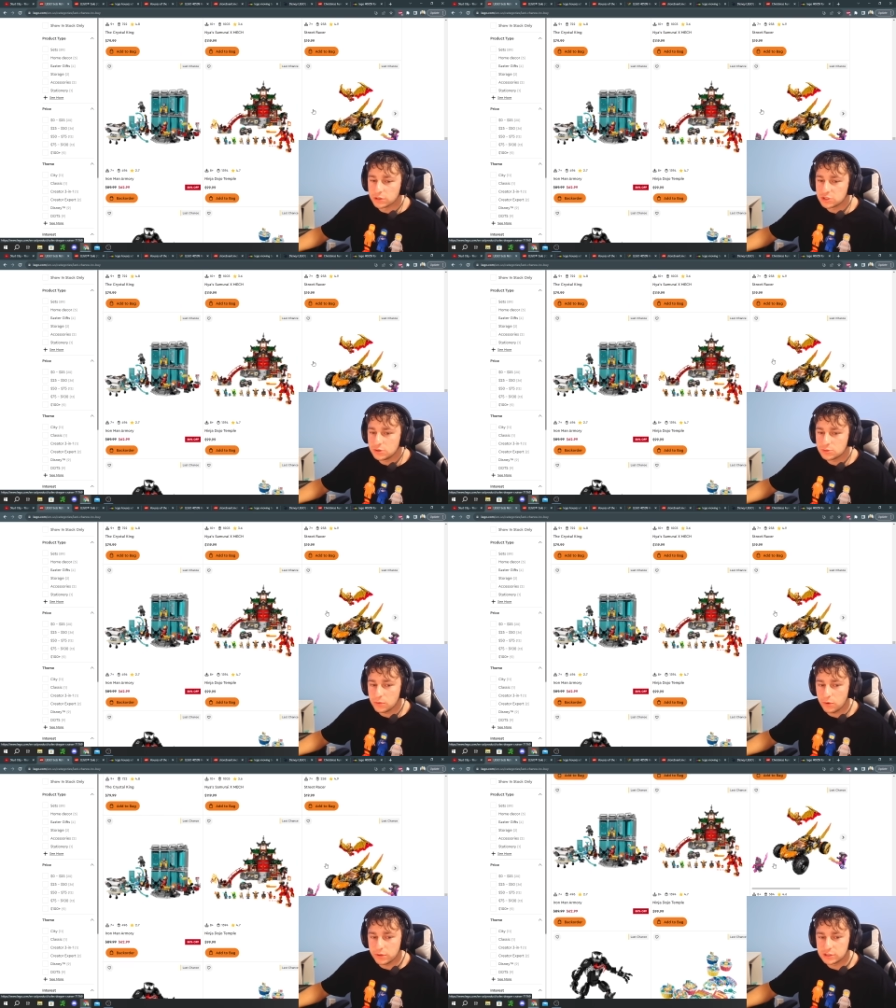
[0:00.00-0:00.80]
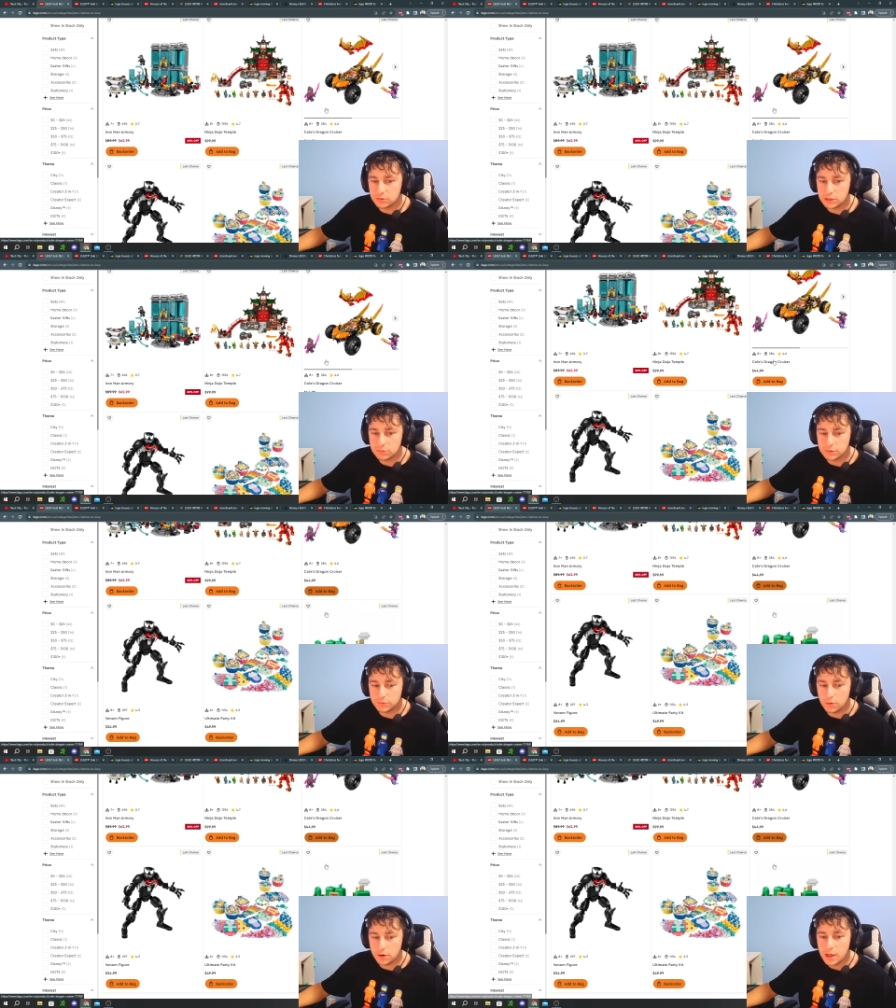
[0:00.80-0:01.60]
As soon as we roll into twenty
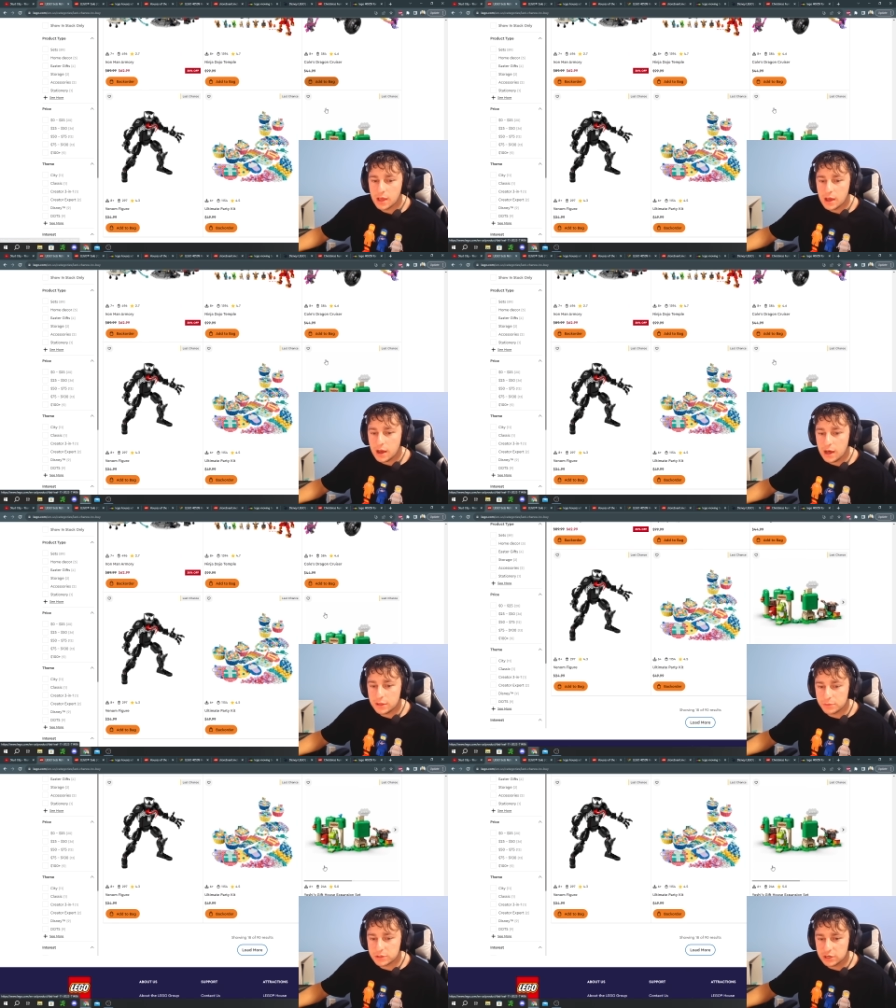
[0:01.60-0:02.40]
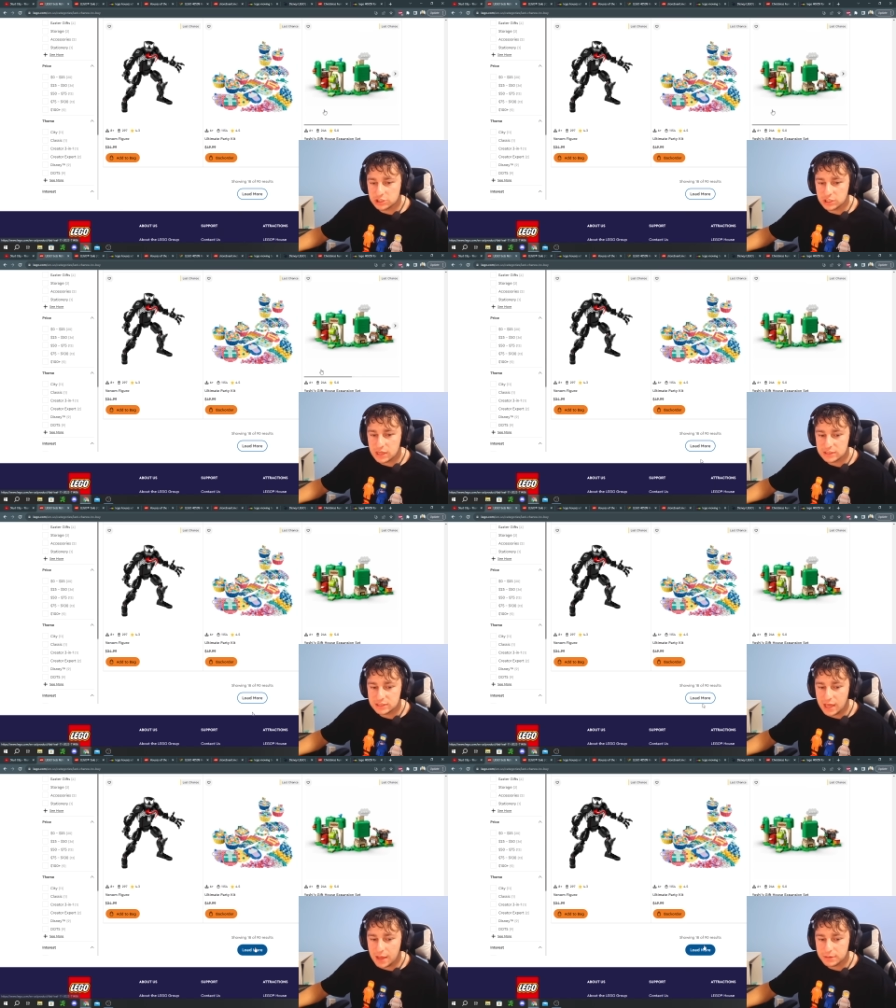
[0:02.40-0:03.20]
twenty-four, uh, the production has
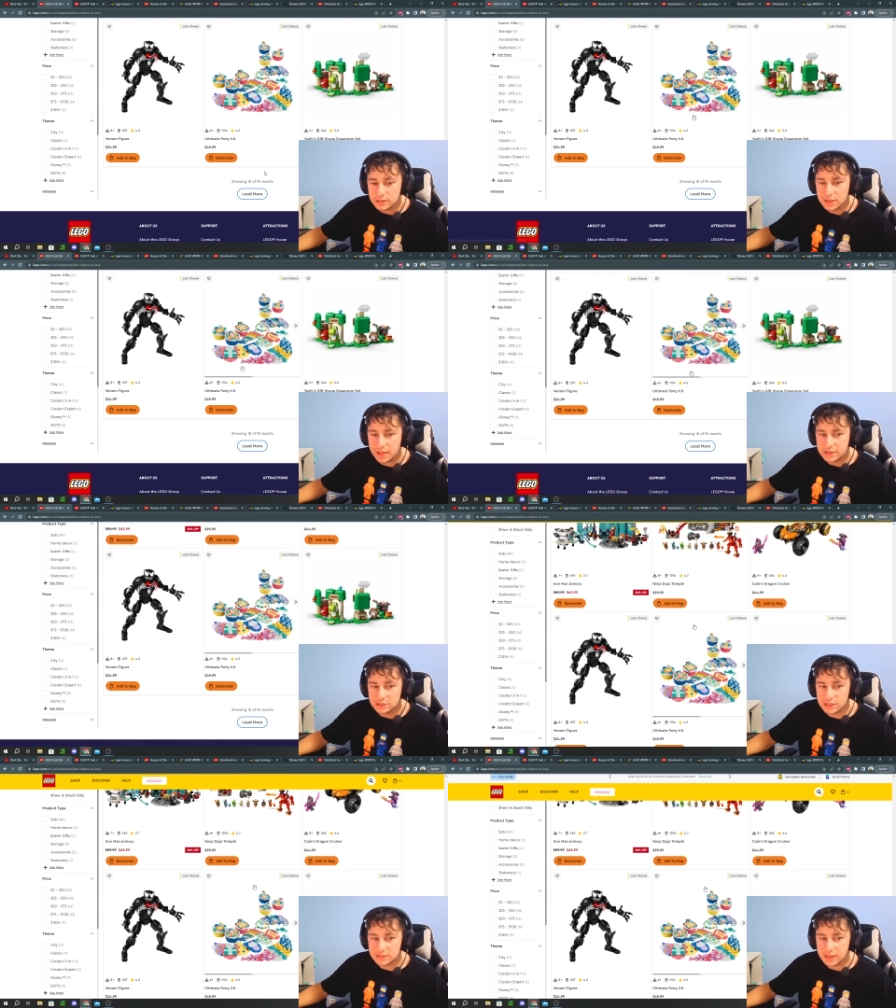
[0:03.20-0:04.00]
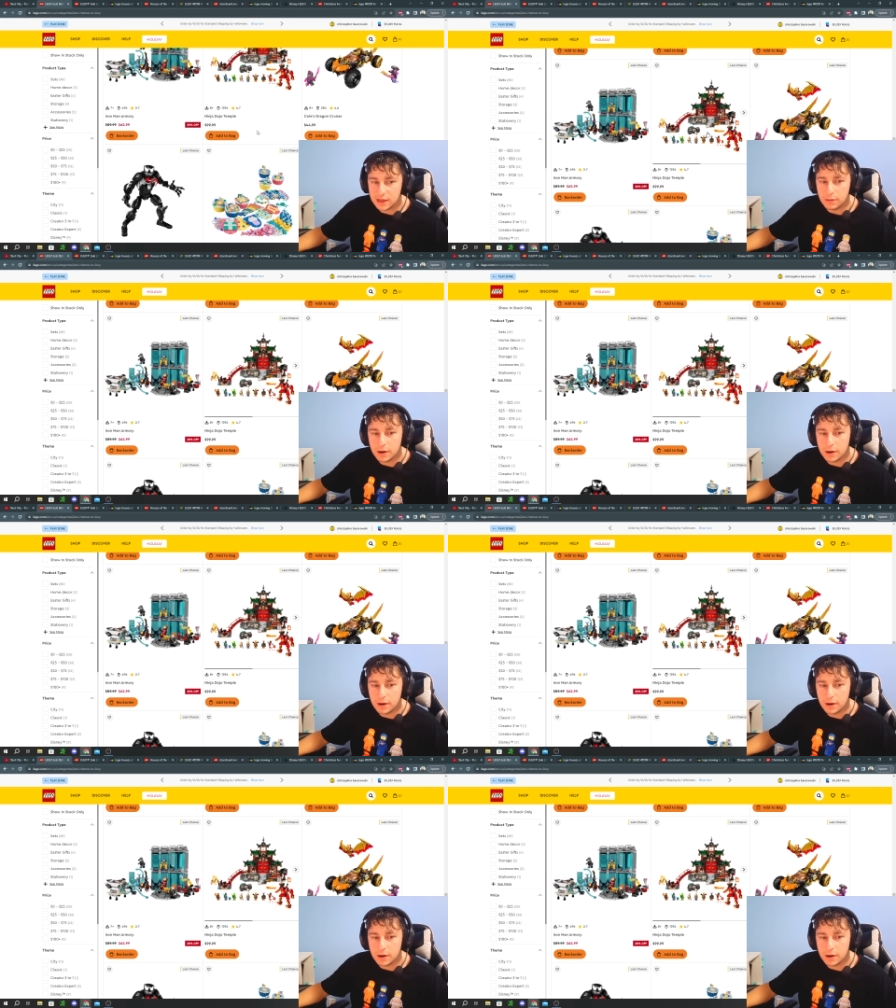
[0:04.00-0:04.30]
stopped, and it's the last chance to get them.